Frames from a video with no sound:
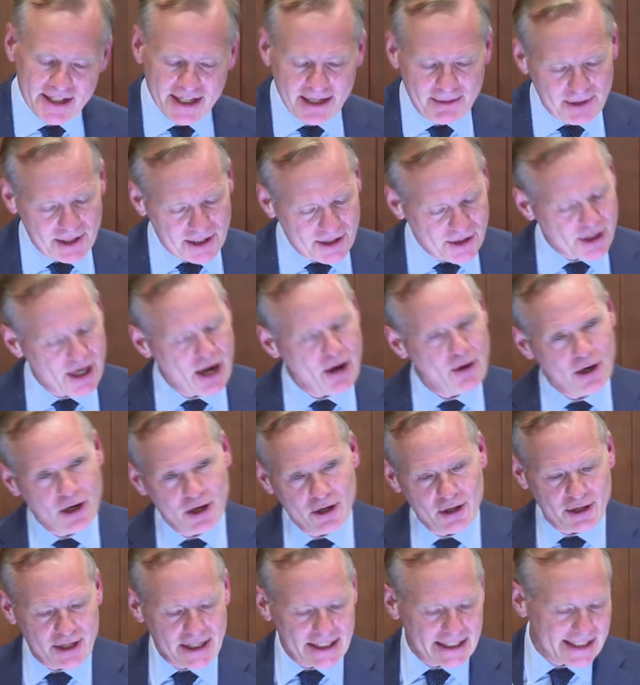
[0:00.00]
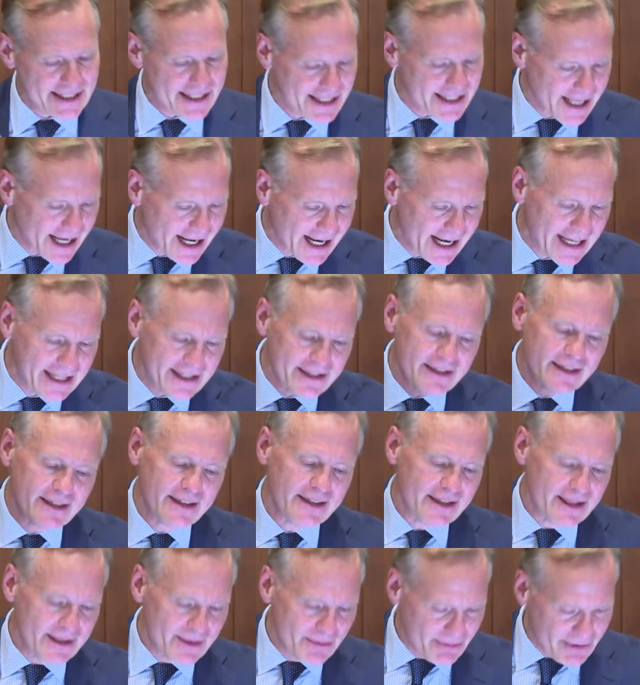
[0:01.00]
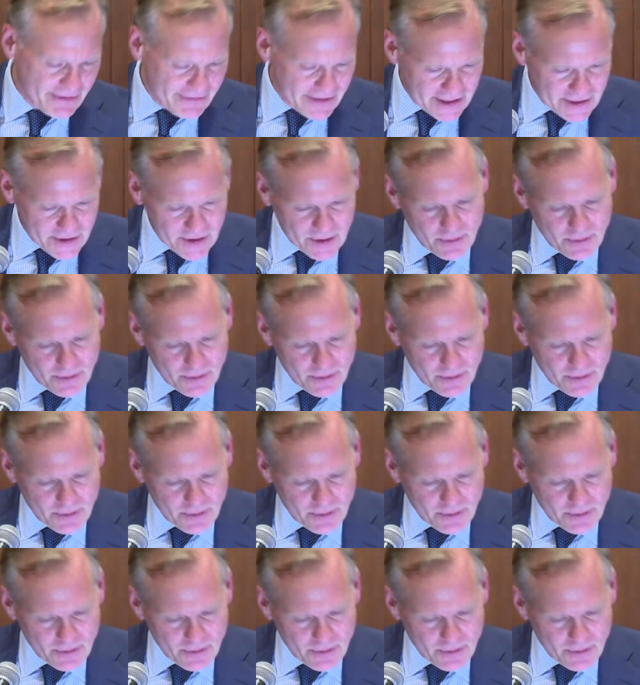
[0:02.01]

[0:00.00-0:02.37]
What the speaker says: Keeping the shower curtain inside prevents